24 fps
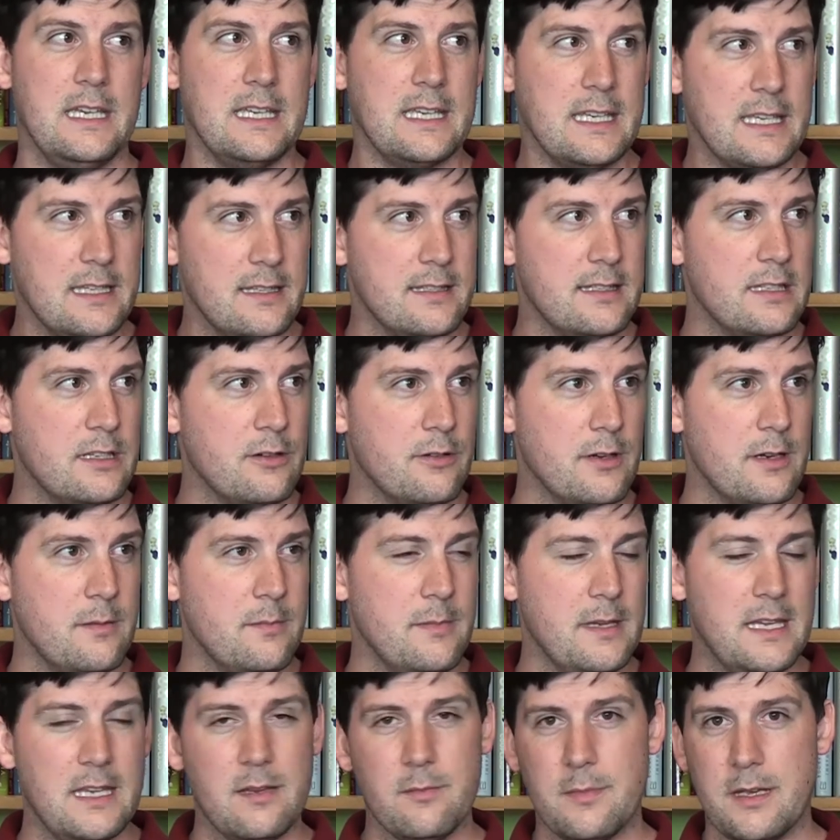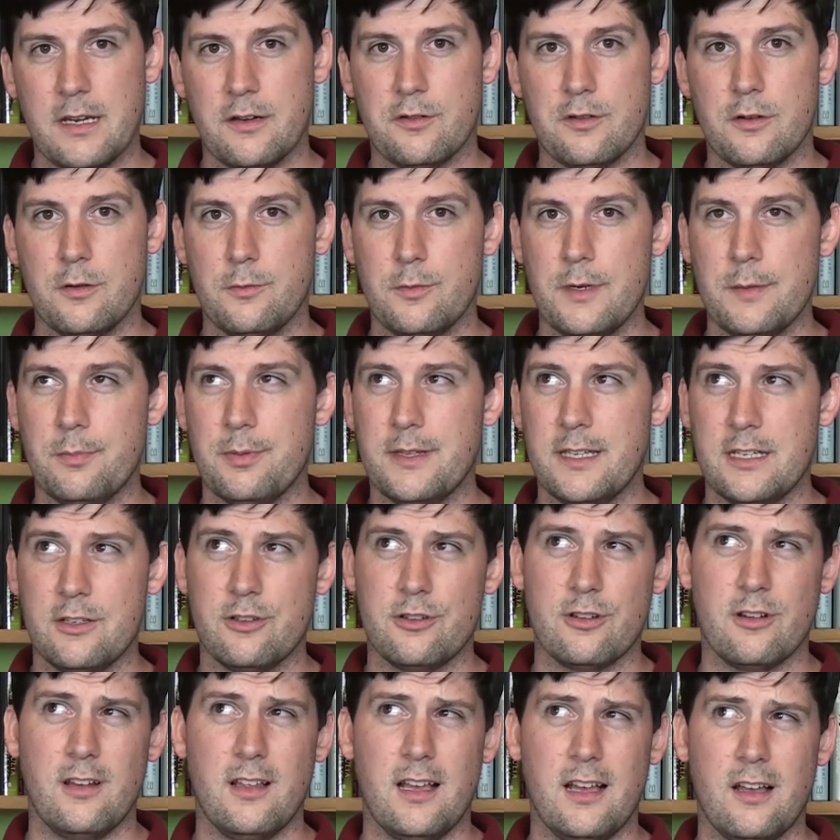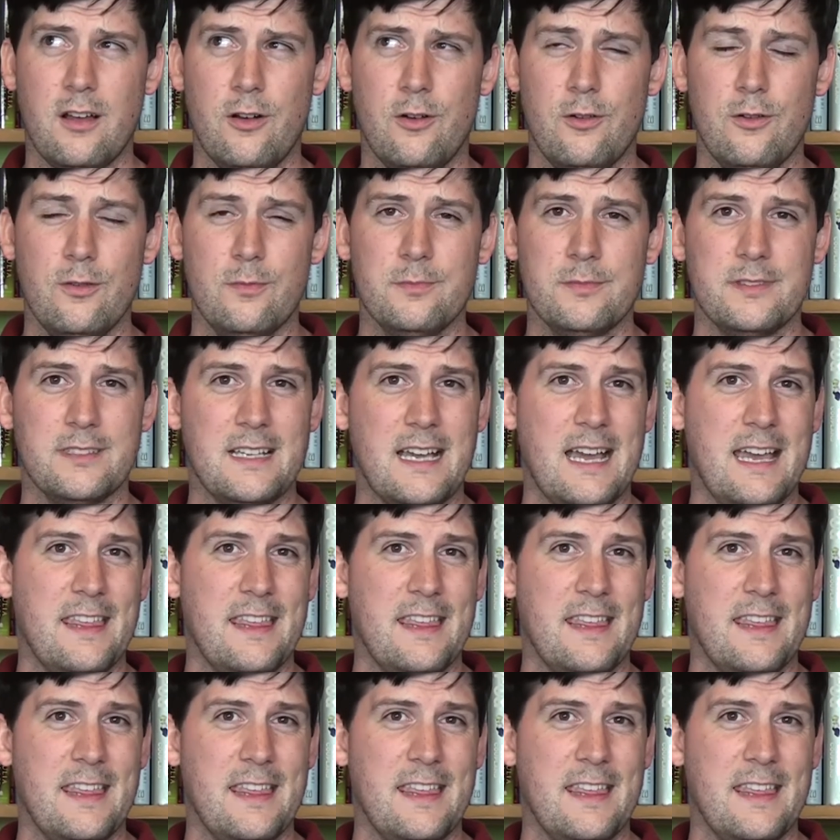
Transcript: Considering me and my group, we played Sherlock Holmes,